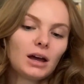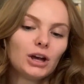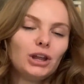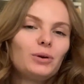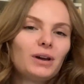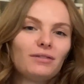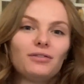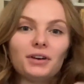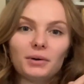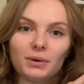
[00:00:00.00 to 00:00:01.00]
you can
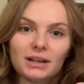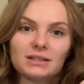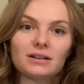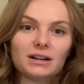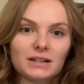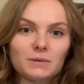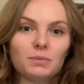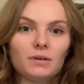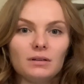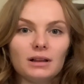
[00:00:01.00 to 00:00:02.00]
feel when it's starting to
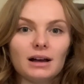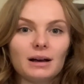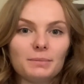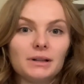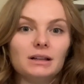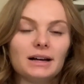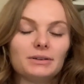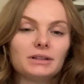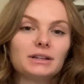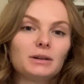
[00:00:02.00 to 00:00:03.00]
pull out a
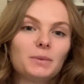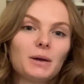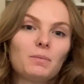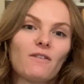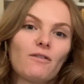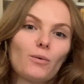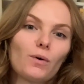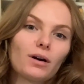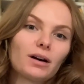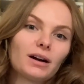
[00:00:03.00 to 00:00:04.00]
little bit
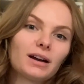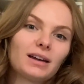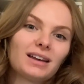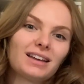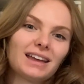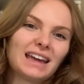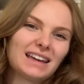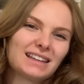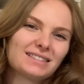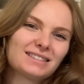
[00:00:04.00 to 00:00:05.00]
before it
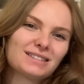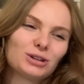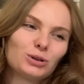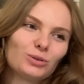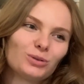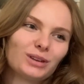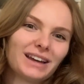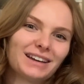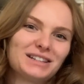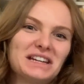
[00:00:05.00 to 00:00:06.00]
gets to like
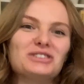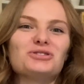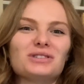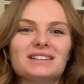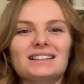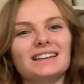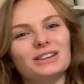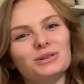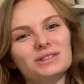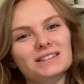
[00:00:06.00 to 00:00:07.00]
a dangerously
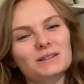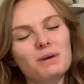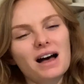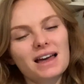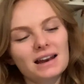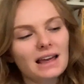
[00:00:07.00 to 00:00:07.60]
loose spot.